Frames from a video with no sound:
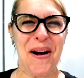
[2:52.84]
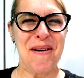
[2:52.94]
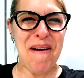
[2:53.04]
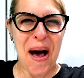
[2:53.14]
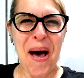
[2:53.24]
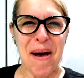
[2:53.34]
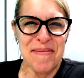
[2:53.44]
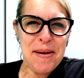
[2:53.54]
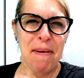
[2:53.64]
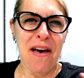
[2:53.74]
from
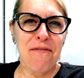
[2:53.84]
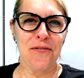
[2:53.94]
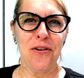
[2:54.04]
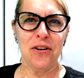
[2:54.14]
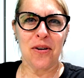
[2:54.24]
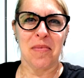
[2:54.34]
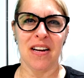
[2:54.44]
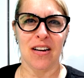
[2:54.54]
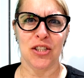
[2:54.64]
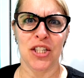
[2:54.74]
Omni Pet Food. Oh my
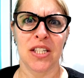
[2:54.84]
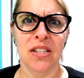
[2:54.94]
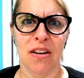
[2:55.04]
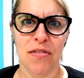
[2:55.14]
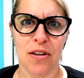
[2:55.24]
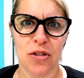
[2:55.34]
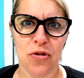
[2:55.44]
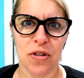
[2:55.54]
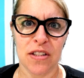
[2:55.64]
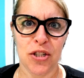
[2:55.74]
God, she loved those
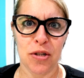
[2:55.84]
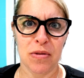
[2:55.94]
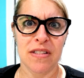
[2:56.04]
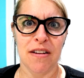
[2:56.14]
treats. She was